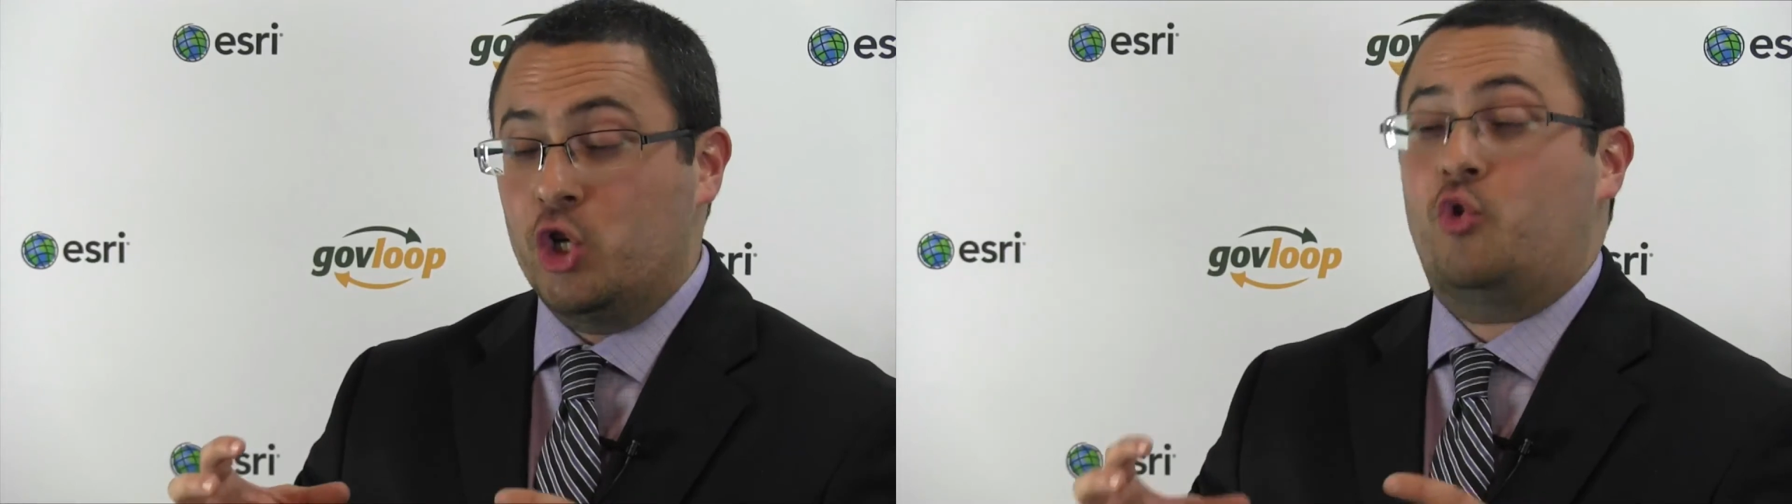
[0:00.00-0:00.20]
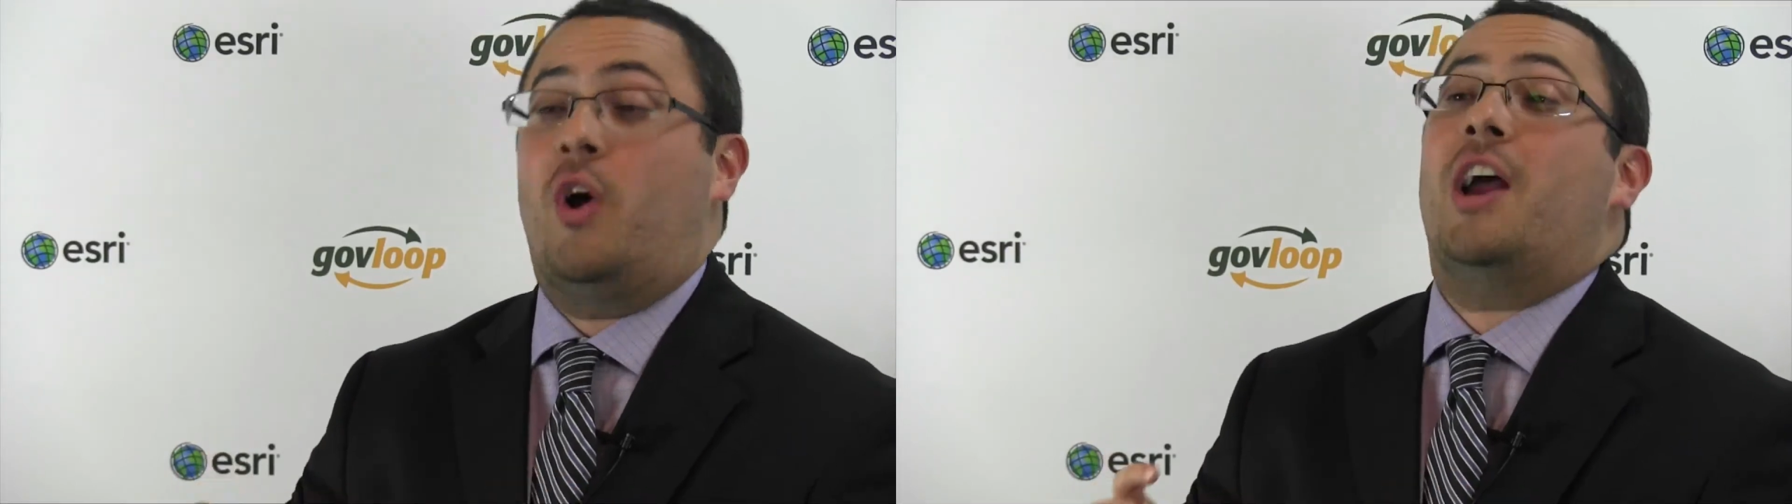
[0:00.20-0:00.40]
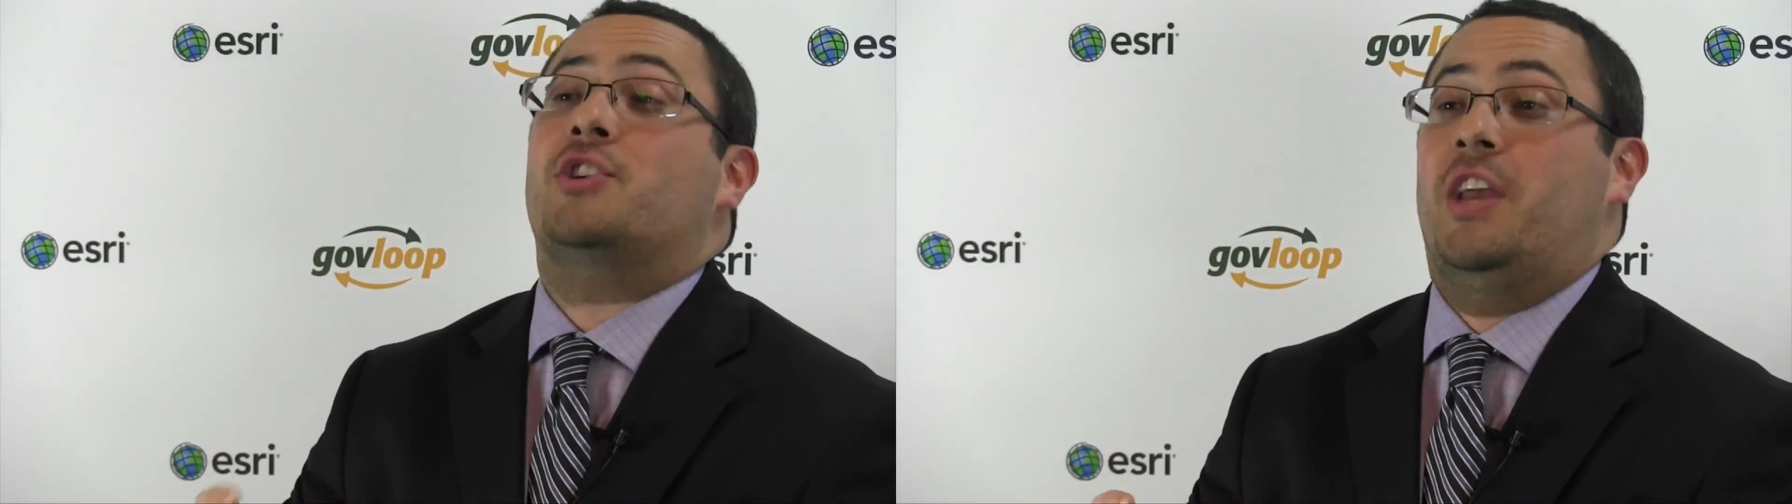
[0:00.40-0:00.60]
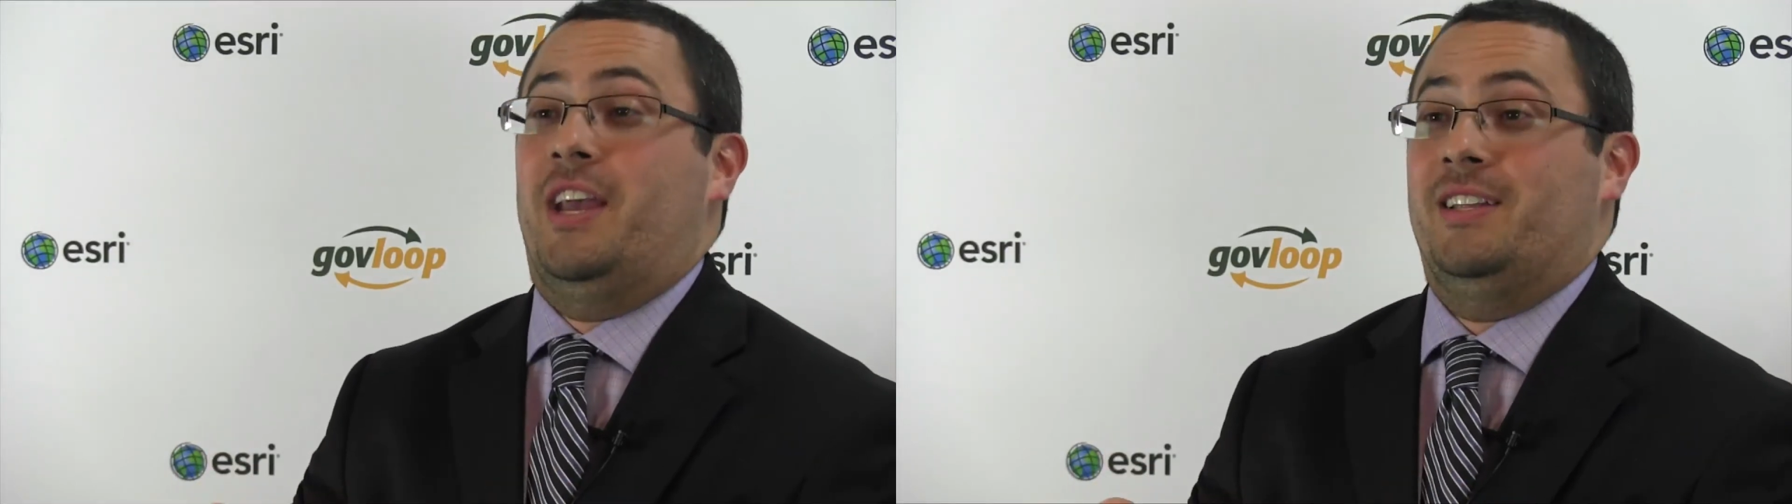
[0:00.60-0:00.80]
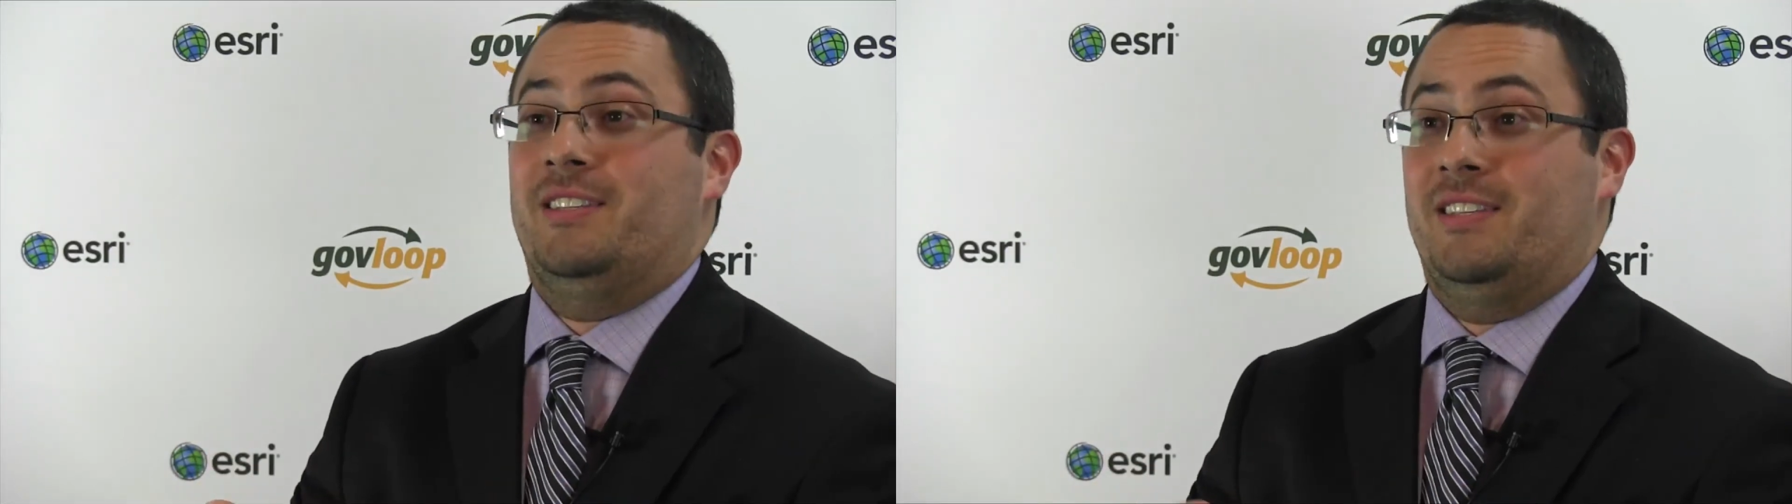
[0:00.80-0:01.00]
trash
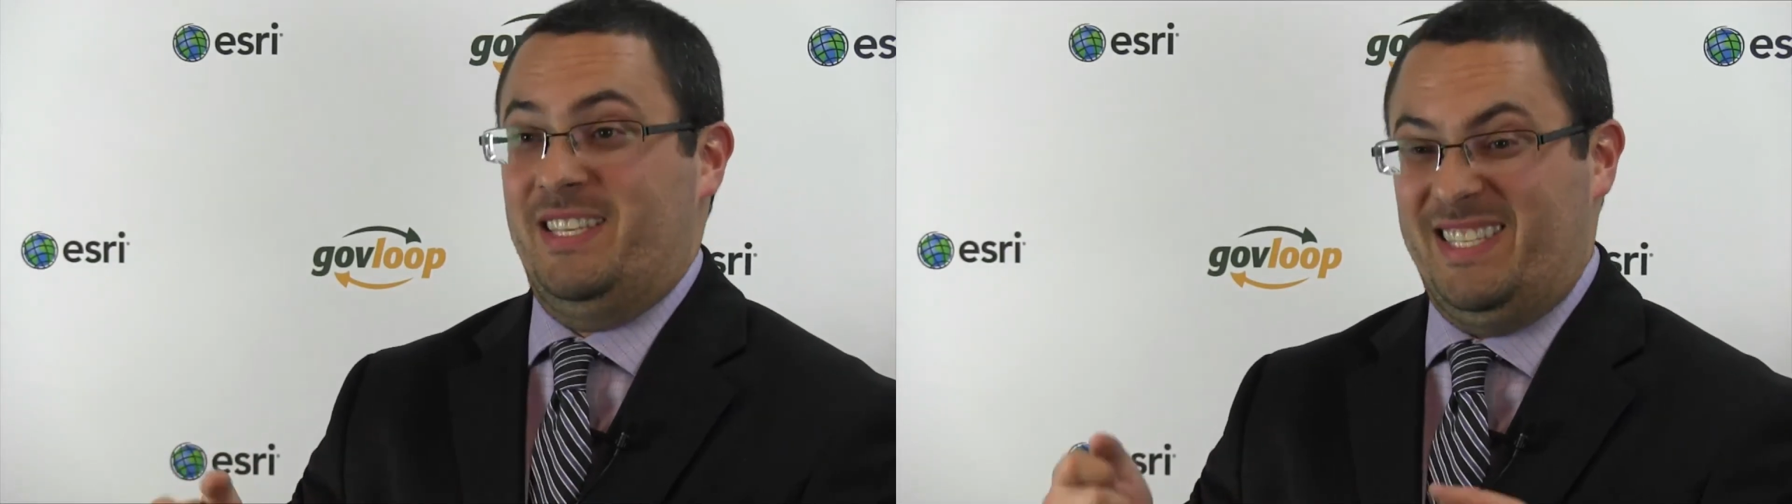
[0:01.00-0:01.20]
cans, these